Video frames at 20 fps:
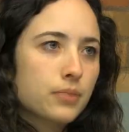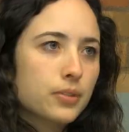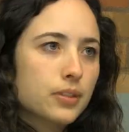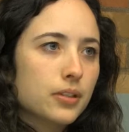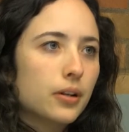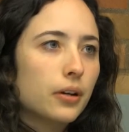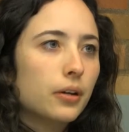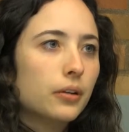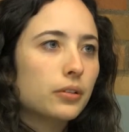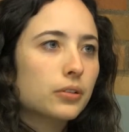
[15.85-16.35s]

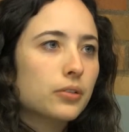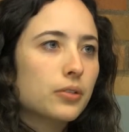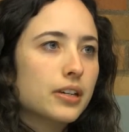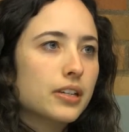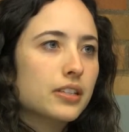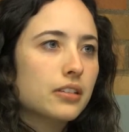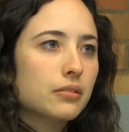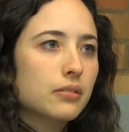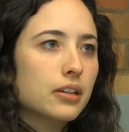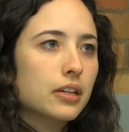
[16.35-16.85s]
So
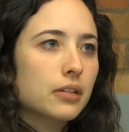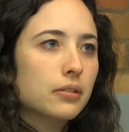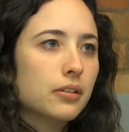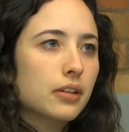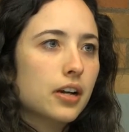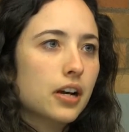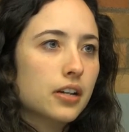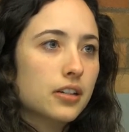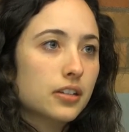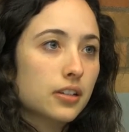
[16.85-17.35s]
twice a week we
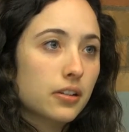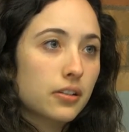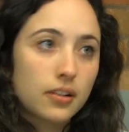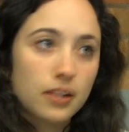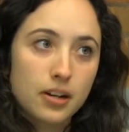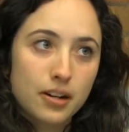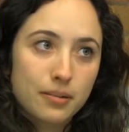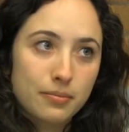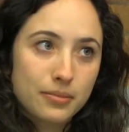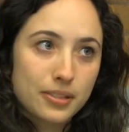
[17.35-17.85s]
got to go to
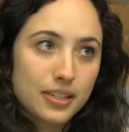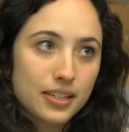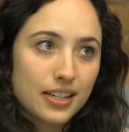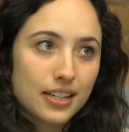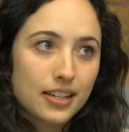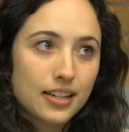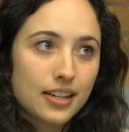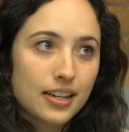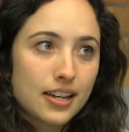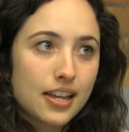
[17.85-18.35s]

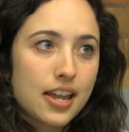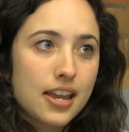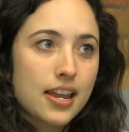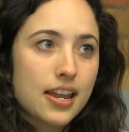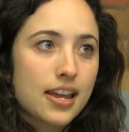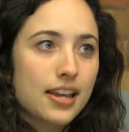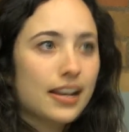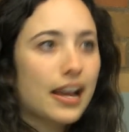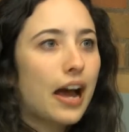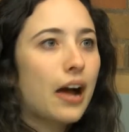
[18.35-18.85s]
OMSI and
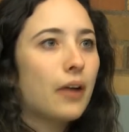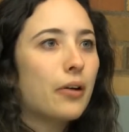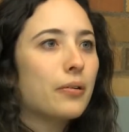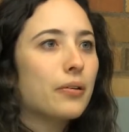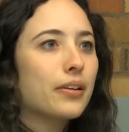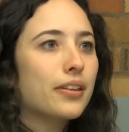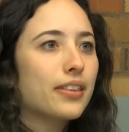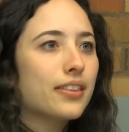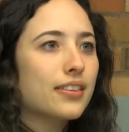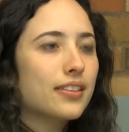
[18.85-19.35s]
hang out
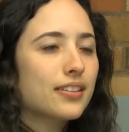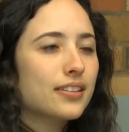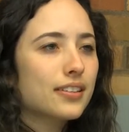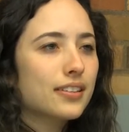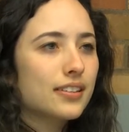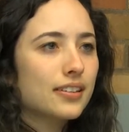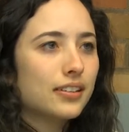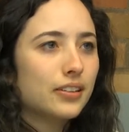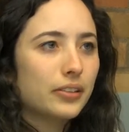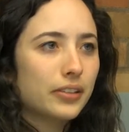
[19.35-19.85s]
with
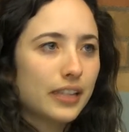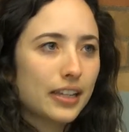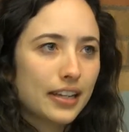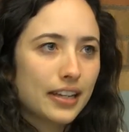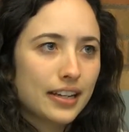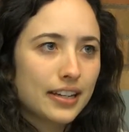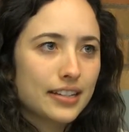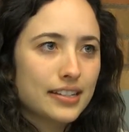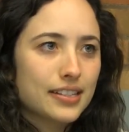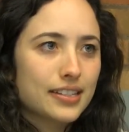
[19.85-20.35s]
little
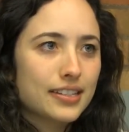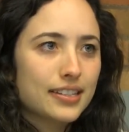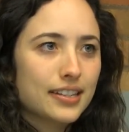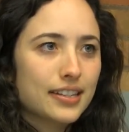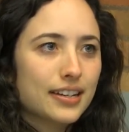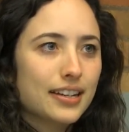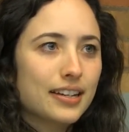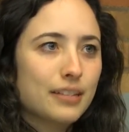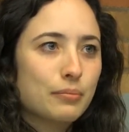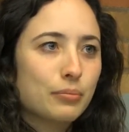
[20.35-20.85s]
kids
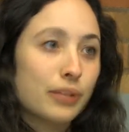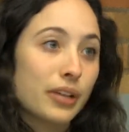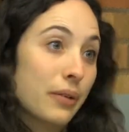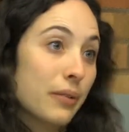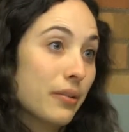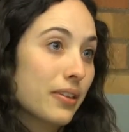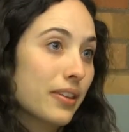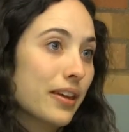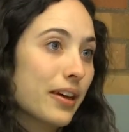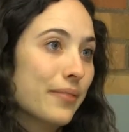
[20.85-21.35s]
and play
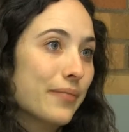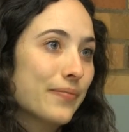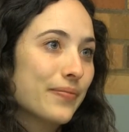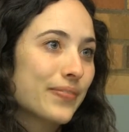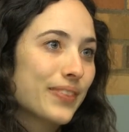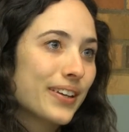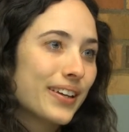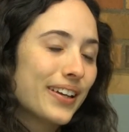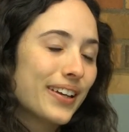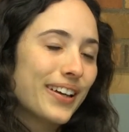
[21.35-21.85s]
with them,
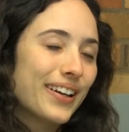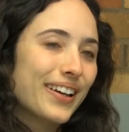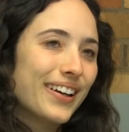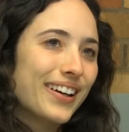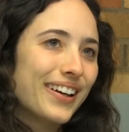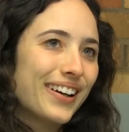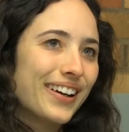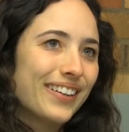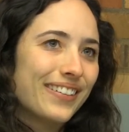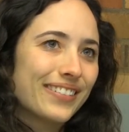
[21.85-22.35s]

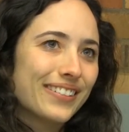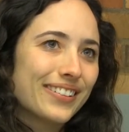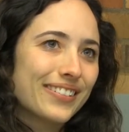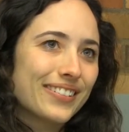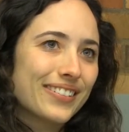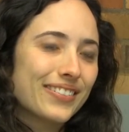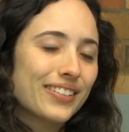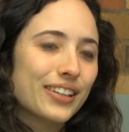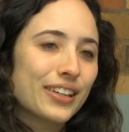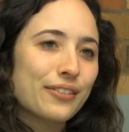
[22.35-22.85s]
which
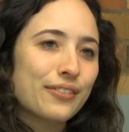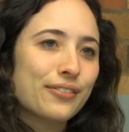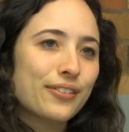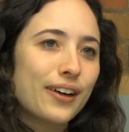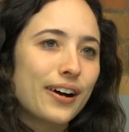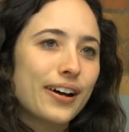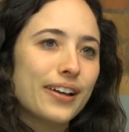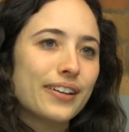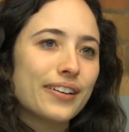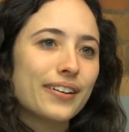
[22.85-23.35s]
was really
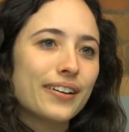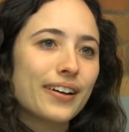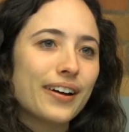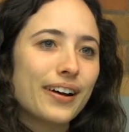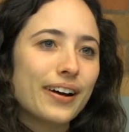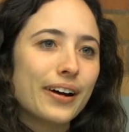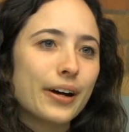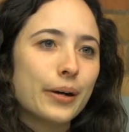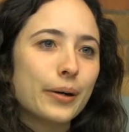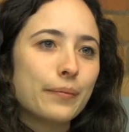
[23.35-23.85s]
fun.
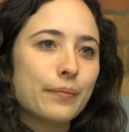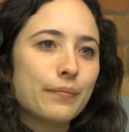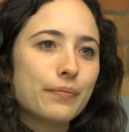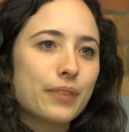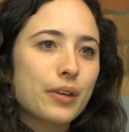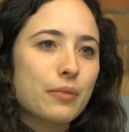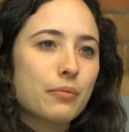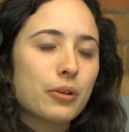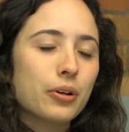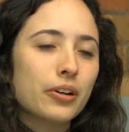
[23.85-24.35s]

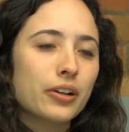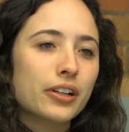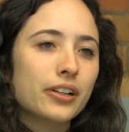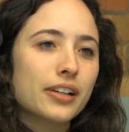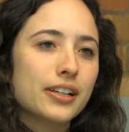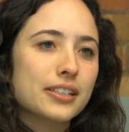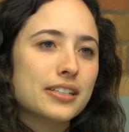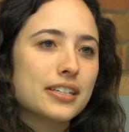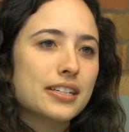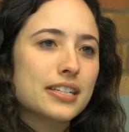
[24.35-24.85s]
And we were
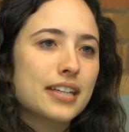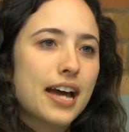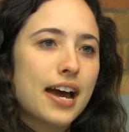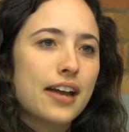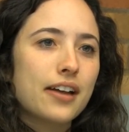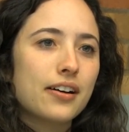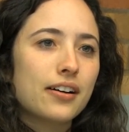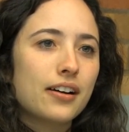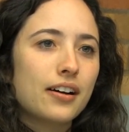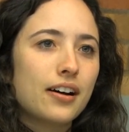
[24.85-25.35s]
collecting
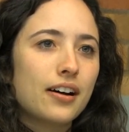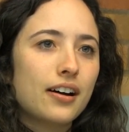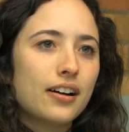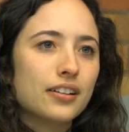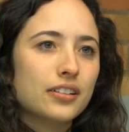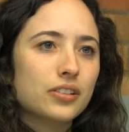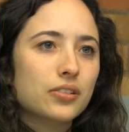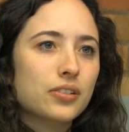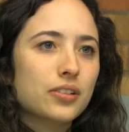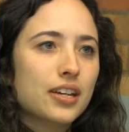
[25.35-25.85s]
data
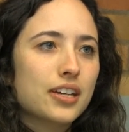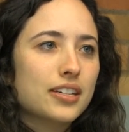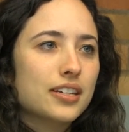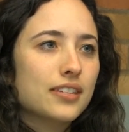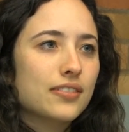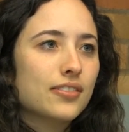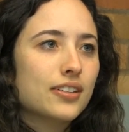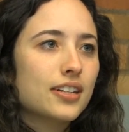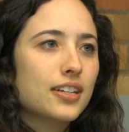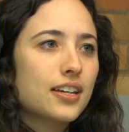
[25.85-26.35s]
on
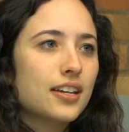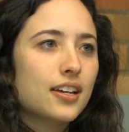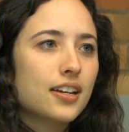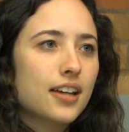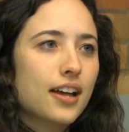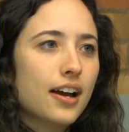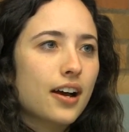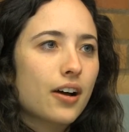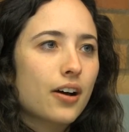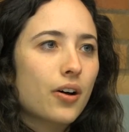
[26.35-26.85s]
creativity and
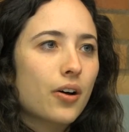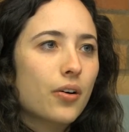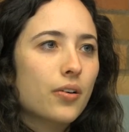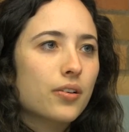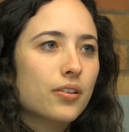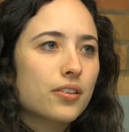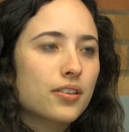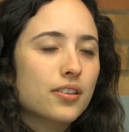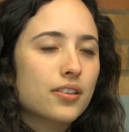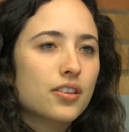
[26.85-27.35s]

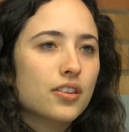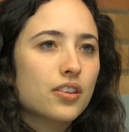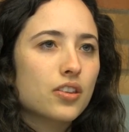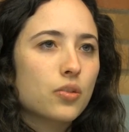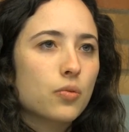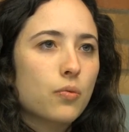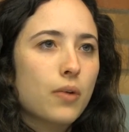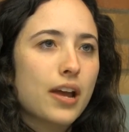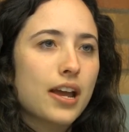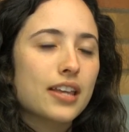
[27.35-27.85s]
how the
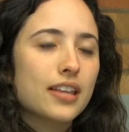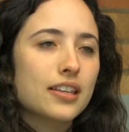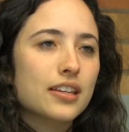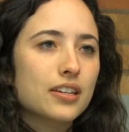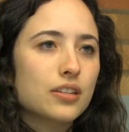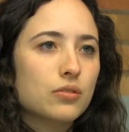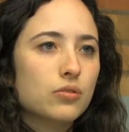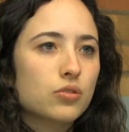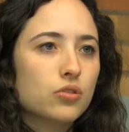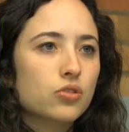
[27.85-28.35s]
way that
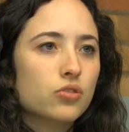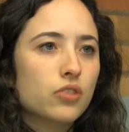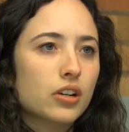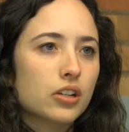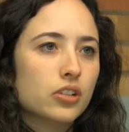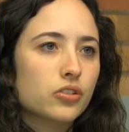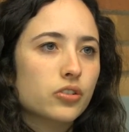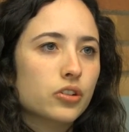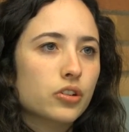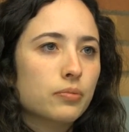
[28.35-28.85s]
you
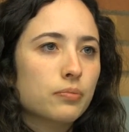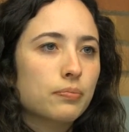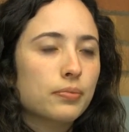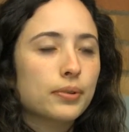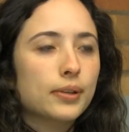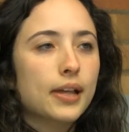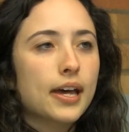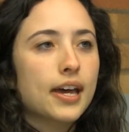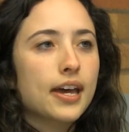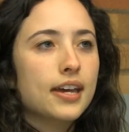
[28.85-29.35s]
structure
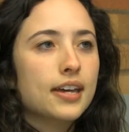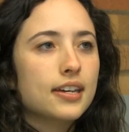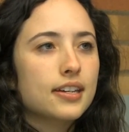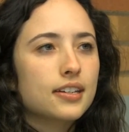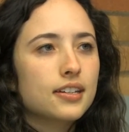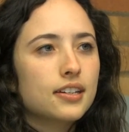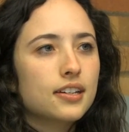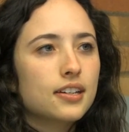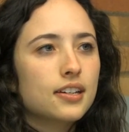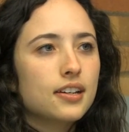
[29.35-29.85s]
play